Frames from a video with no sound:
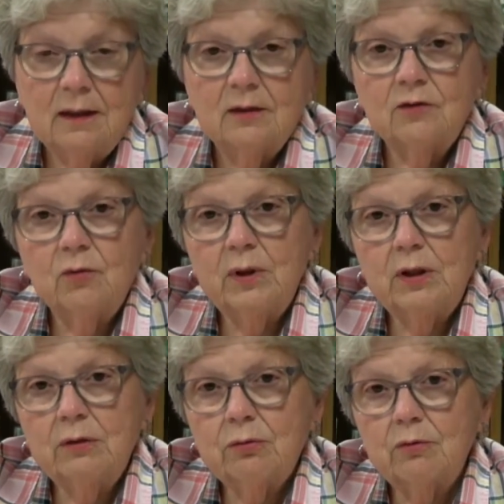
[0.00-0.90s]
So we
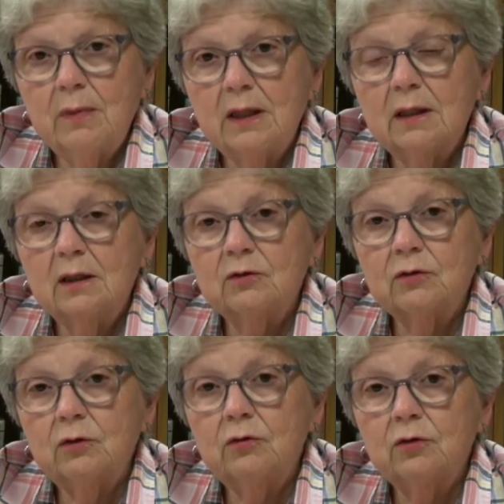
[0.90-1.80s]
go through making
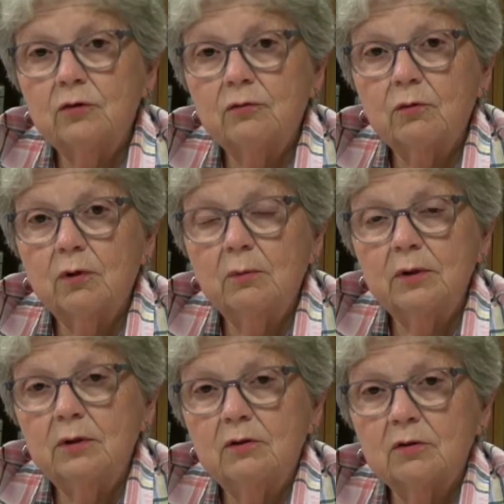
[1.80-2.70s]
excuses for what we do.